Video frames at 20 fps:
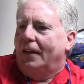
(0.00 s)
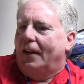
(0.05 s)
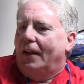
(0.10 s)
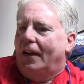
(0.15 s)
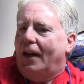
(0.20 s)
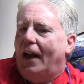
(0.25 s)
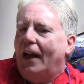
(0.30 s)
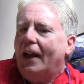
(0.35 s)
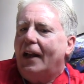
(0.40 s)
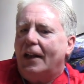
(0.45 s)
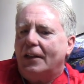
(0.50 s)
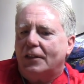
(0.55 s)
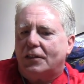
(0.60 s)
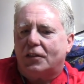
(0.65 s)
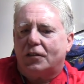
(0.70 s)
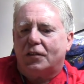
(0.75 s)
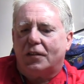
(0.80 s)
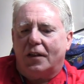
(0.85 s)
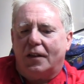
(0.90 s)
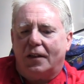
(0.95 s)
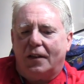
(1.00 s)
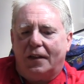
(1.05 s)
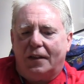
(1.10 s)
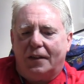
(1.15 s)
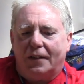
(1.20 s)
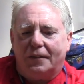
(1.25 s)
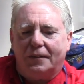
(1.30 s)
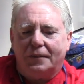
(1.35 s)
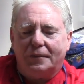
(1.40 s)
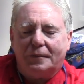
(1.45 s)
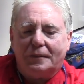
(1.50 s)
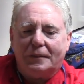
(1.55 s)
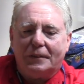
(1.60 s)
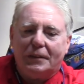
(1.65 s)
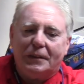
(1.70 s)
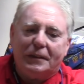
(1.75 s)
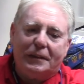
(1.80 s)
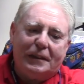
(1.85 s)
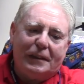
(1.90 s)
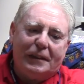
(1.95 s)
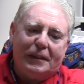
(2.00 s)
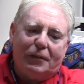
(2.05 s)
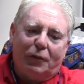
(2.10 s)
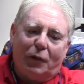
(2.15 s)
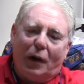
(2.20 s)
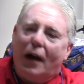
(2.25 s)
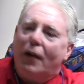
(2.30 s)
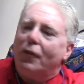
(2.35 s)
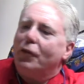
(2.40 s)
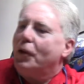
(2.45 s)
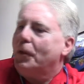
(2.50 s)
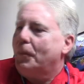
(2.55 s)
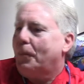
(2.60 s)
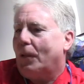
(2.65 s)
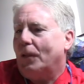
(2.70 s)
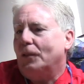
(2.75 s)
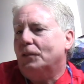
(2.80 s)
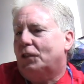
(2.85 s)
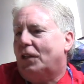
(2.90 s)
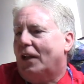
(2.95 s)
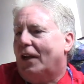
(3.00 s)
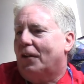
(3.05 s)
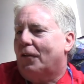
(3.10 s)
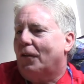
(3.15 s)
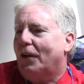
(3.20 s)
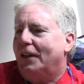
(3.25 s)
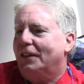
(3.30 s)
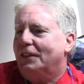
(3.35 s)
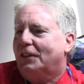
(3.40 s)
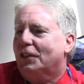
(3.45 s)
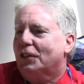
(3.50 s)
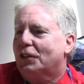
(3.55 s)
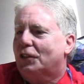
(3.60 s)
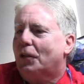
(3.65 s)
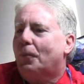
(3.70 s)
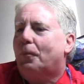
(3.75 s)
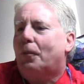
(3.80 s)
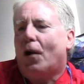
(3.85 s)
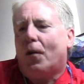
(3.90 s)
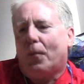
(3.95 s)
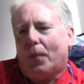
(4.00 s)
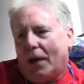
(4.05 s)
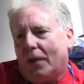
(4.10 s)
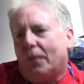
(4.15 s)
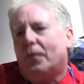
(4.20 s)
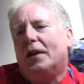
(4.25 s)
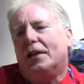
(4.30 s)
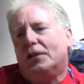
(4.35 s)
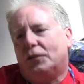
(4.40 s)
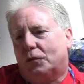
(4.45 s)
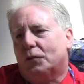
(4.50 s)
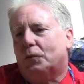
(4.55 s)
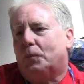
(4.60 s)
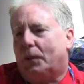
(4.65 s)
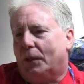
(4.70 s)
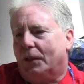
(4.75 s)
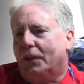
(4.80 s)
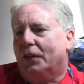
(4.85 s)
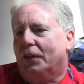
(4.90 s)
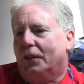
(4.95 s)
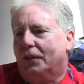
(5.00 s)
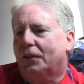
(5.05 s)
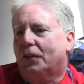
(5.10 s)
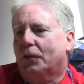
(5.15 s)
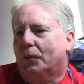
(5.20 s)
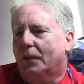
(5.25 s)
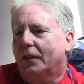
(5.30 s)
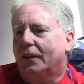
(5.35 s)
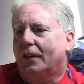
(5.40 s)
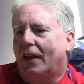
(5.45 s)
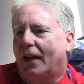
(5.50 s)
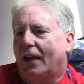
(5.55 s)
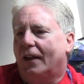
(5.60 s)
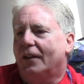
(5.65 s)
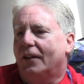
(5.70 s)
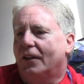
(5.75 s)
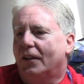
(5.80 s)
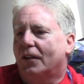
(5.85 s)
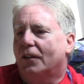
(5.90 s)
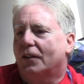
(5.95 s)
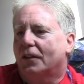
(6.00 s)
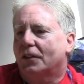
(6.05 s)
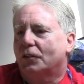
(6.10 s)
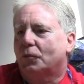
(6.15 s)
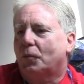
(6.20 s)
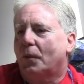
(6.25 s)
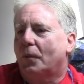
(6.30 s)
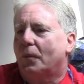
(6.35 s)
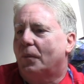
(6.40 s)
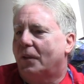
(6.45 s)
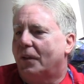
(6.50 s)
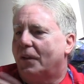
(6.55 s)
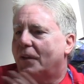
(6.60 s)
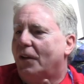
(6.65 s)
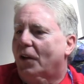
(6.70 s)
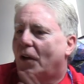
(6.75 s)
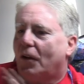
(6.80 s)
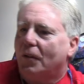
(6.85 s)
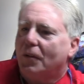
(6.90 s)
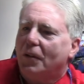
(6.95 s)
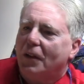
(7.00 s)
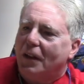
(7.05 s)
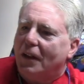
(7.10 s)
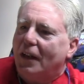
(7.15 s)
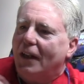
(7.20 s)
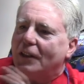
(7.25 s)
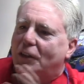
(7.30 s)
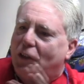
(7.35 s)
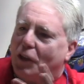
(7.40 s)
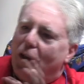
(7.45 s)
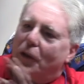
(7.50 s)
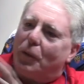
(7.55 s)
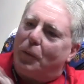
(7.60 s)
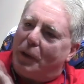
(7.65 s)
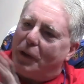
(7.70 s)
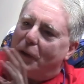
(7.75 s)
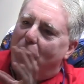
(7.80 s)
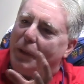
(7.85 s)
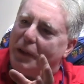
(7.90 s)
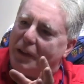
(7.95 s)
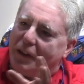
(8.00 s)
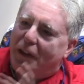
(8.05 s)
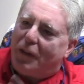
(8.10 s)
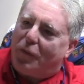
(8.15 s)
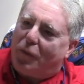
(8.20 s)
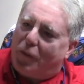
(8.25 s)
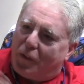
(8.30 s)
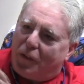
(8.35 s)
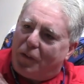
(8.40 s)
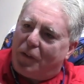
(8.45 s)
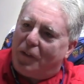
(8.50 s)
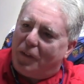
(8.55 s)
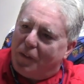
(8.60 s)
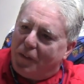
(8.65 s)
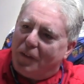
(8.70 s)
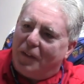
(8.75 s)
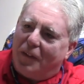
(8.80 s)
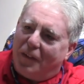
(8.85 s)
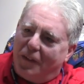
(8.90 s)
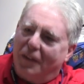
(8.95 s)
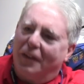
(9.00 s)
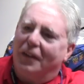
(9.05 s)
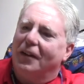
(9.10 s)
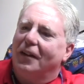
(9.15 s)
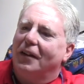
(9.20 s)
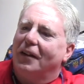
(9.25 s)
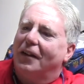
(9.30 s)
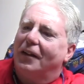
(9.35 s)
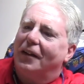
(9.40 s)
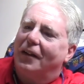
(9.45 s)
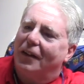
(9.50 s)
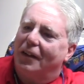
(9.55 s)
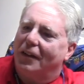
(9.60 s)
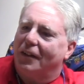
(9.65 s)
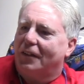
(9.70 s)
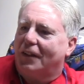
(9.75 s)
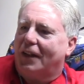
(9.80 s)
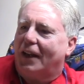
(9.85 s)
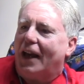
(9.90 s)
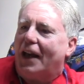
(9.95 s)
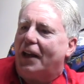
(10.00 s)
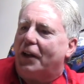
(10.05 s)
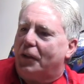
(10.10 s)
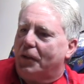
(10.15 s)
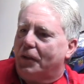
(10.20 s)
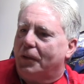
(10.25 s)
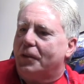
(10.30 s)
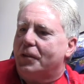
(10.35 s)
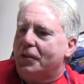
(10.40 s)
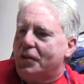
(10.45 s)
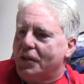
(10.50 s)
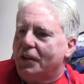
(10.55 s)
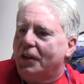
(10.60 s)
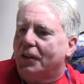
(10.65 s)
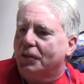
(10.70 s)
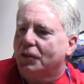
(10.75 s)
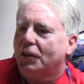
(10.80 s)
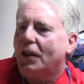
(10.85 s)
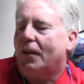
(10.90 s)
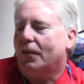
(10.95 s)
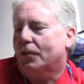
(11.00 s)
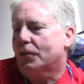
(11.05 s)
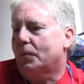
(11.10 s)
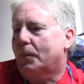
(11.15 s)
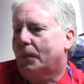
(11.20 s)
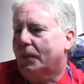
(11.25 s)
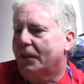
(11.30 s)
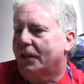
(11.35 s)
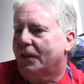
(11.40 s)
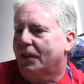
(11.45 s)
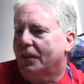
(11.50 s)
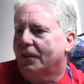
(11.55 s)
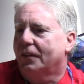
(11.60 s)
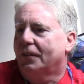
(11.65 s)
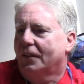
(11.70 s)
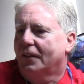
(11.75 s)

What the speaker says: I guess, well, I've won Pro Stock races. The Pro Mod race was pretty good to win that, because it's good when you win different categories, so that was pretty good.